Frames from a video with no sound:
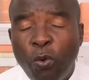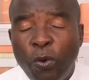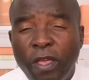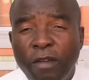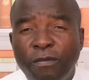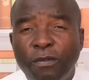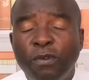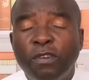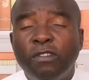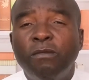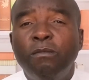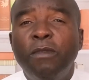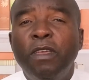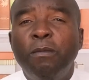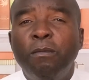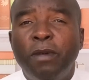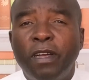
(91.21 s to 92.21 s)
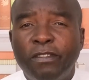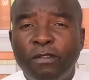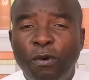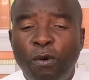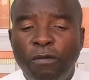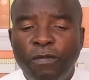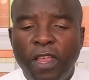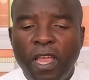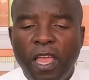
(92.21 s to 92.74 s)
we have got members
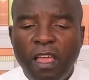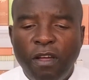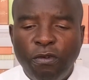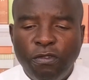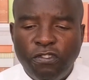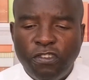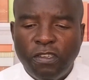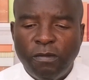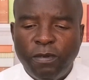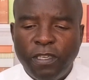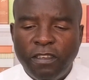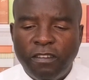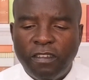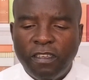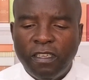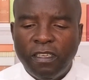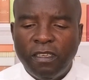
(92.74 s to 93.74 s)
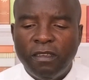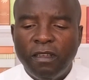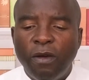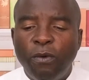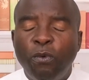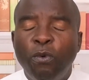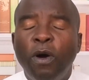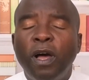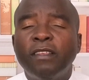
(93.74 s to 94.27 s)
of the LGBT
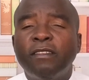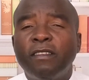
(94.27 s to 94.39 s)
who are,